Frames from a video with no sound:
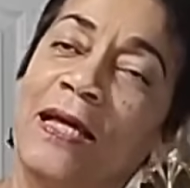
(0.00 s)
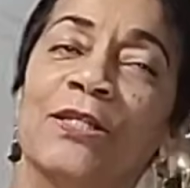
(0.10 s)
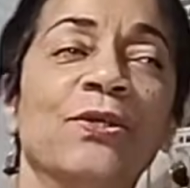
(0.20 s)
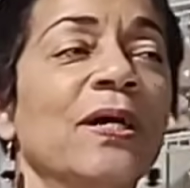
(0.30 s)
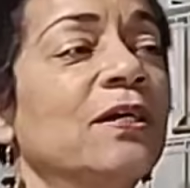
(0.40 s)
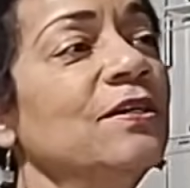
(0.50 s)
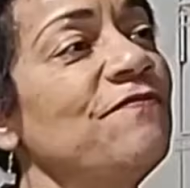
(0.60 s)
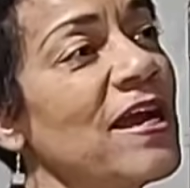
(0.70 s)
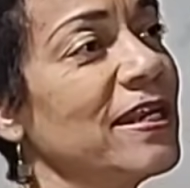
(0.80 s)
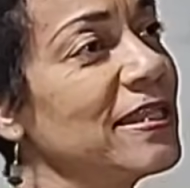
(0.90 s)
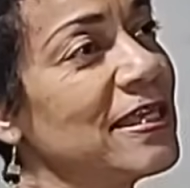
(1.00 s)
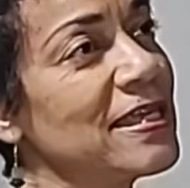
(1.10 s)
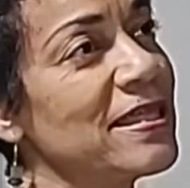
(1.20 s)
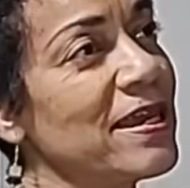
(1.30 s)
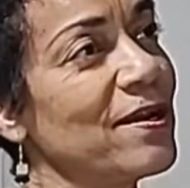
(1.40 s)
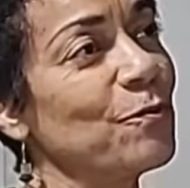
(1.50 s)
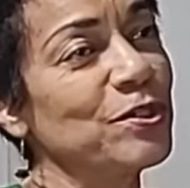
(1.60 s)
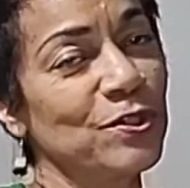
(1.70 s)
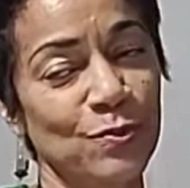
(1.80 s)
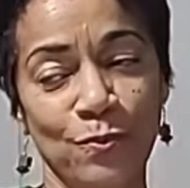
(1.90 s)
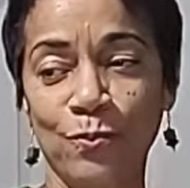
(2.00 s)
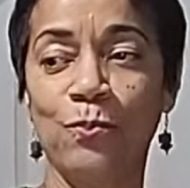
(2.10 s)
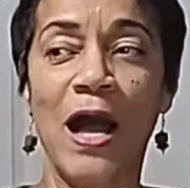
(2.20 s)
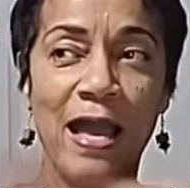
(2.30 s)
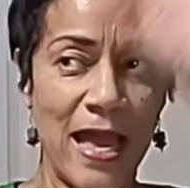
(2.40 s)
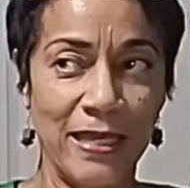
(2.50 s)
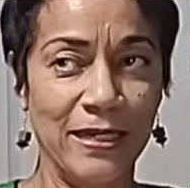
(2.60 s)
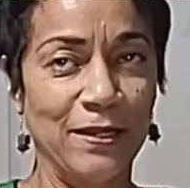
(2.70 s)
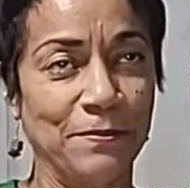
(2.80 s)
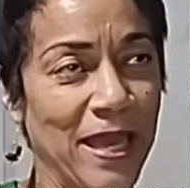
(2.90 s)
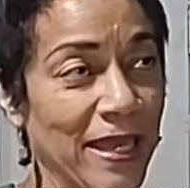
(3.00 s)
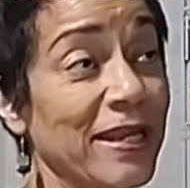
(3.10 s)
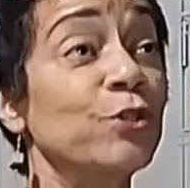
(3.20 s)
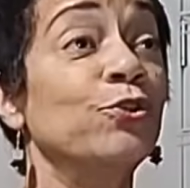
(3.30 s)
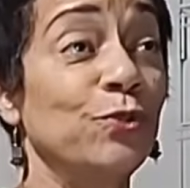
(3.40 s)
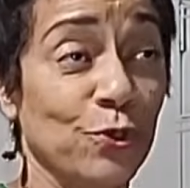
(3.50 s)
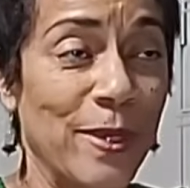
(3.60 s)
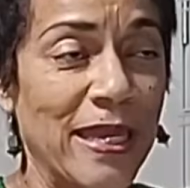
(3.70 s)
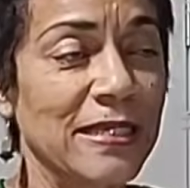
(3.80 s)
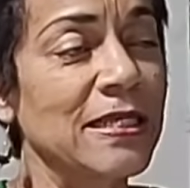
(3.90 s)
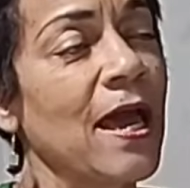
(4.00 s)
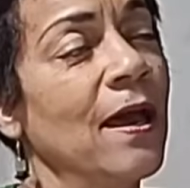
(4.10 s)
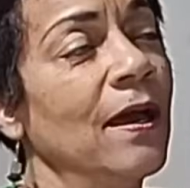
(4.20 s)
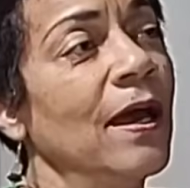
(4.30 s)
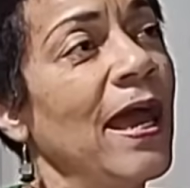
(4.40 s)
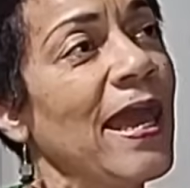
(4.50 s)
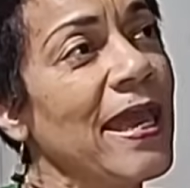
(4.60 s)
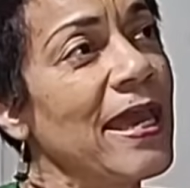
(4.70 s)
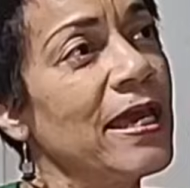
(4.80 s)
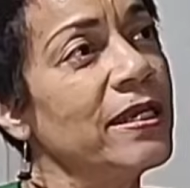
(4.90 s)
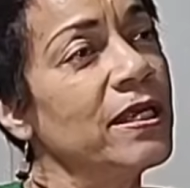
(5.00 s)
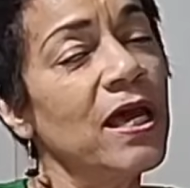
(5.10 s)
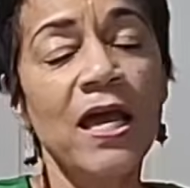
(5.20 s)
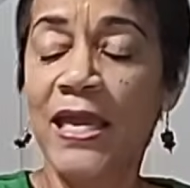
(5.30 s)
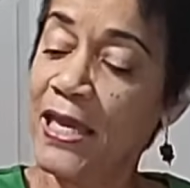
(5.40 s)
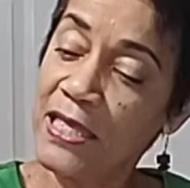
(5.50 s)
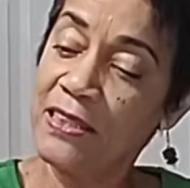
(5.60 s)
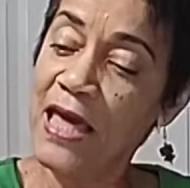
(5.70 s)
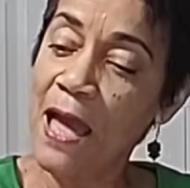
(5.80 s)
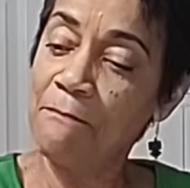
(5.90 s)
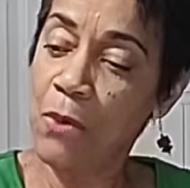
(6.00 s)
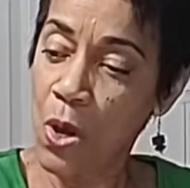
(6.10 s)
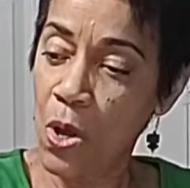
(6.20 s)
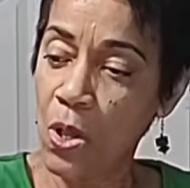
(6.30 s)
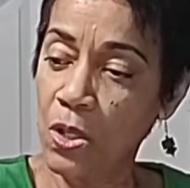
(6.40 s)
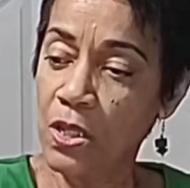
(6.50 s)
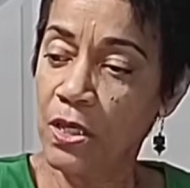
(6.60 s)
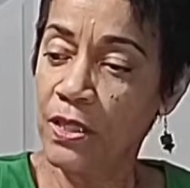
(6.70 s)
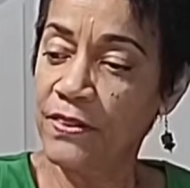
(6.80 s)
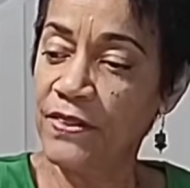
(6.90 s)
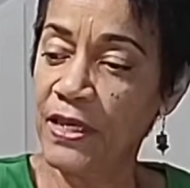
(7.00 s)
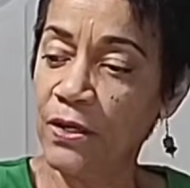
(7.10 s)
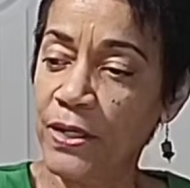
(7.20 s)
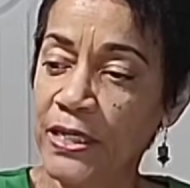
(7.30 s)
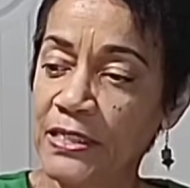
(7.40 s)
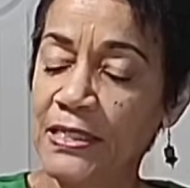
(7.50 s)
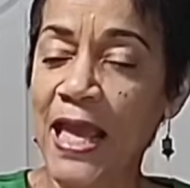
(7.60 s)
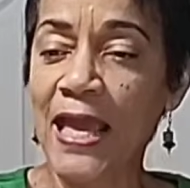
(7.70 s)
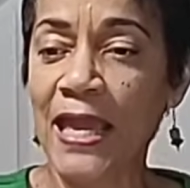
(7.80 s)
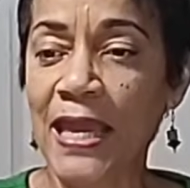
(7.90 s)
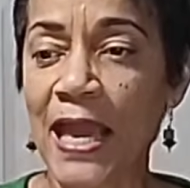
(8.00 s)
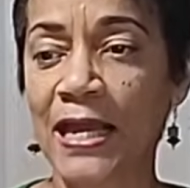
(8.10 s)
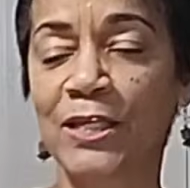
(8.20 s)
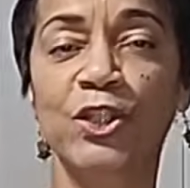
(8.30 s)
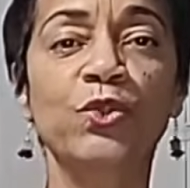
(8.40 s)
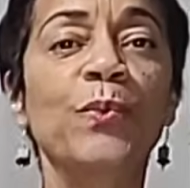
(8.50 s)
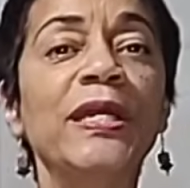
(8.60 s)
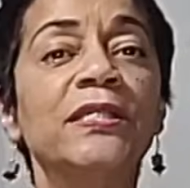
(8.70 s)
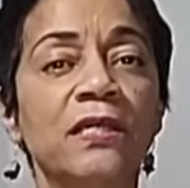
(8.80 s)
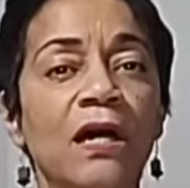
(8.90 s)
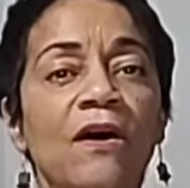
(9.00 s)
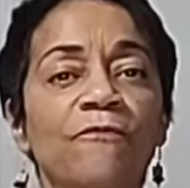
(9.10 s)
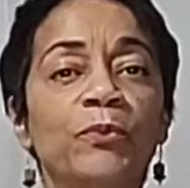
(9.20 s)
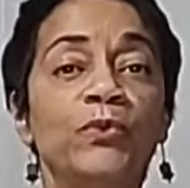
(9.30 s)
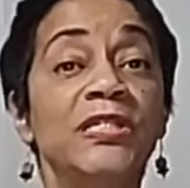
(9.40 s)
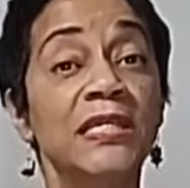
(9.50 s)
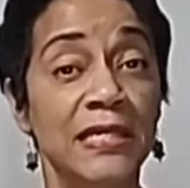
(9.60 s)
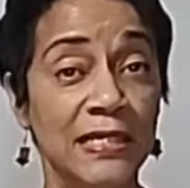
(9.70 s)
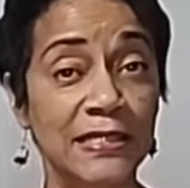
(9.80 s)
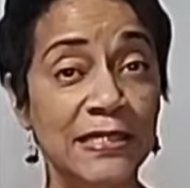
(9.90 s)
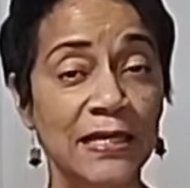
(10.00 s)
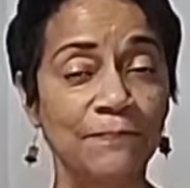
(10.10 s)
So I couldn't find anything there, which is why I ended up heading to Joann's. And in that mall, there is a suite of boutiques.